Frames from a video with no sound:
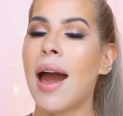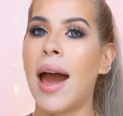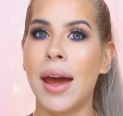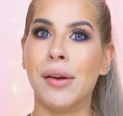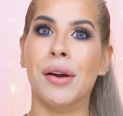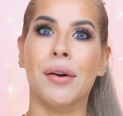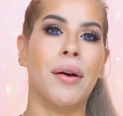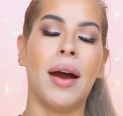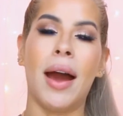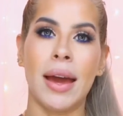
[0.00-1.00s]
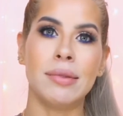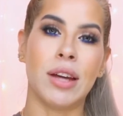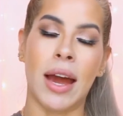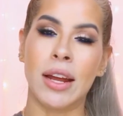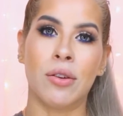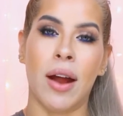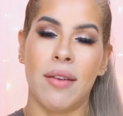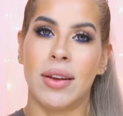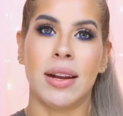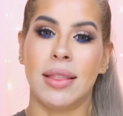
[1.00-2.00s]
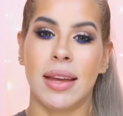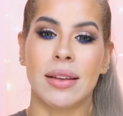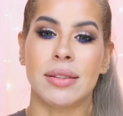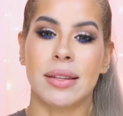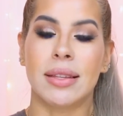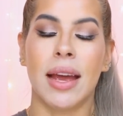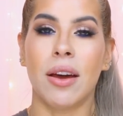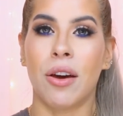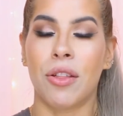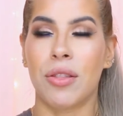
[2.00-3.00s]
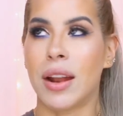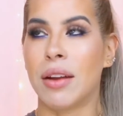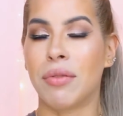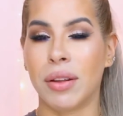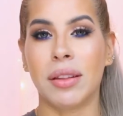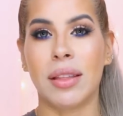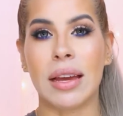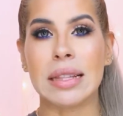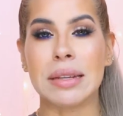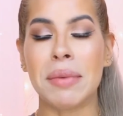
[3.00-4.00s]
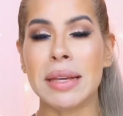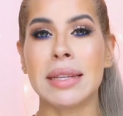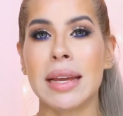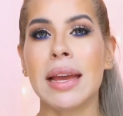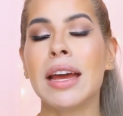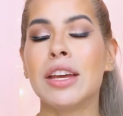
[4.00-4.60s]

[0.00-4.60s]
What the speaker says: I don't know. I don't have anything else to say other than I really think it's amazing.